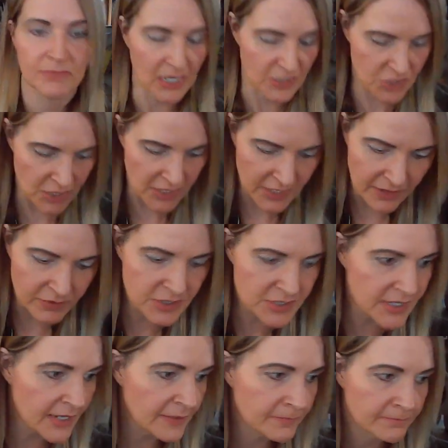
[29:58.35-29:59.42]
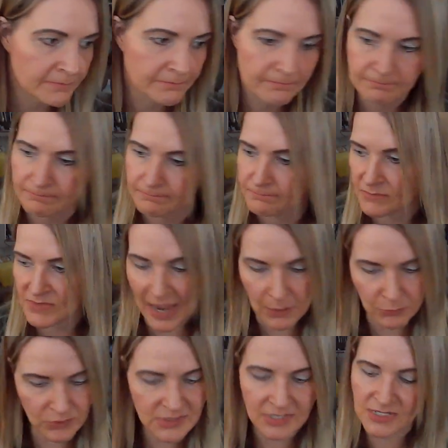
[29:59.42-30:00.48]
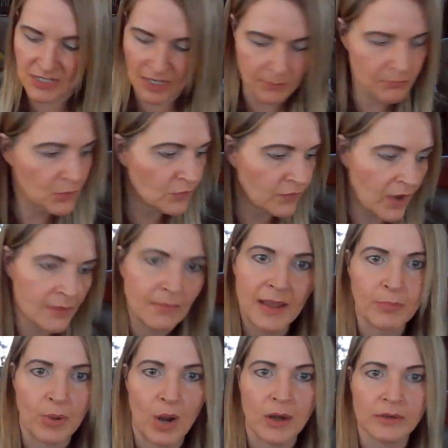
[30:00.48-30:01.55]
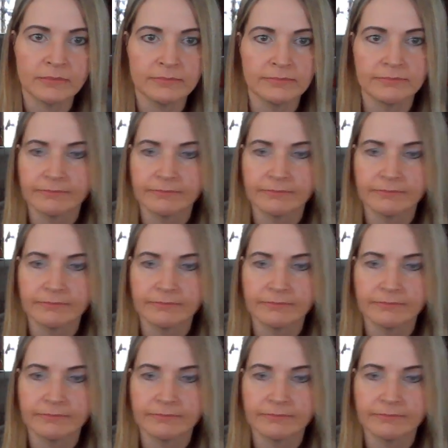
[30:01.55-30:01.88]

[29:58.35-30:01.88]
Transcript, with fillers: I should have never said it. That was a dumb move on my part.